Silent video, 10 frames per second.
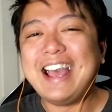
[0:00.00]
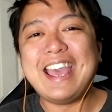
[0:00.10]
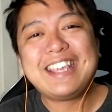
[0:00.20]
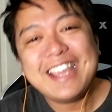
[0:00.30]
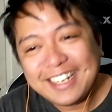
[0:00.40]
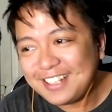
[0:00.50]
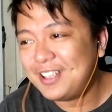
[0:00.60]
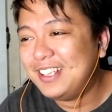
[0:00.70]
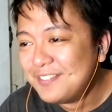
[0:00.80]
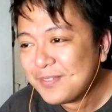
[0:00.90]
I can't.
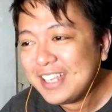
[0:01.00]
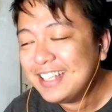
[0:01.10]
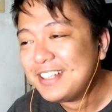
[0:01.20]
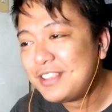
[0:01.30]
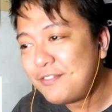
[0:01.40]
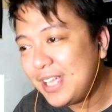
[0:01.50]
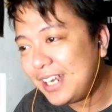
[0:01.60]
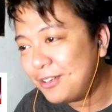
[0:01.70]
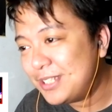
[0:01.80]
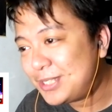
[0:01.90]
The
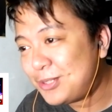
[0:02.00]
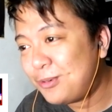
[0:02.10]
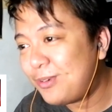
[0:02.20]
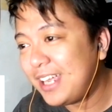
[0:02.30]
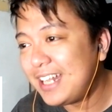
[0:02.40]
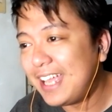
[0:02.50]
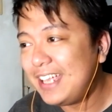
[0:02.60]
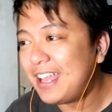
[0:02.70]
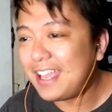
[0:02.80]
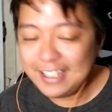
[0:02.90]
video is too great.
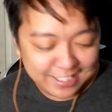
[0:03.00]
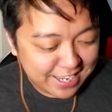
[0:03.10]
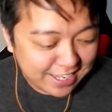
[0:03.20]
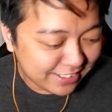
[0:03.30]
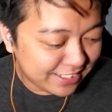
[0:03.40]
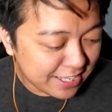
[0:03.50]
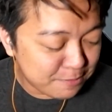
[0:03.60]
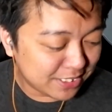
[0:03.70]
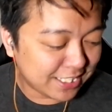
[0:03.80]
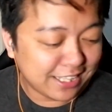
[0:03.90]
I can't
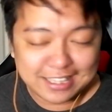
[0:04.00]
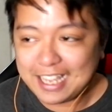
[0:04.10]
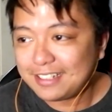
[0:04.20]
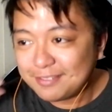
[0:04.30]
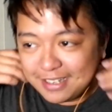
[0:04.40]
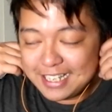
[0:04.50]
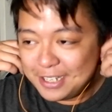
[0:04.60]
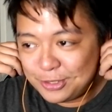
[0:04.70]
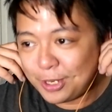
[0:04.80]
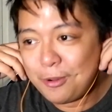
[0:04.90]
imitate that
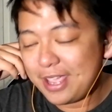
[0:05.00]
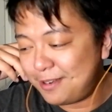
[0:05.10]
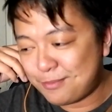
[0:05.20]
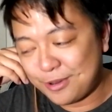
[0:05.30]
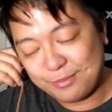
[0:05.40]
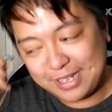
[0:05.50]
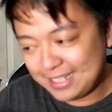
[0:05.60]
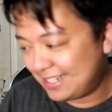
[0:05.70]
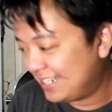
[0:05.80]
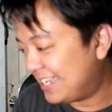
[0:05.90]
intro anymore,
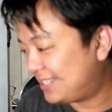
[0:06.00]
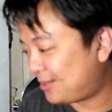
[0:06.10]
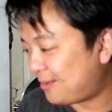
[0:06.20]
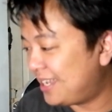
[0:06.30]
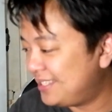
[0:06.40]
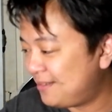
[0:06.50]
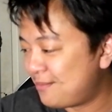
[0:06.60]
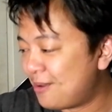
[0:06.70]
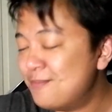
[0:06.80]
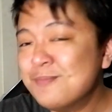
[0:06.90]
man. That's crazy,
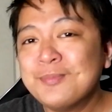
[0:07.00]
bro.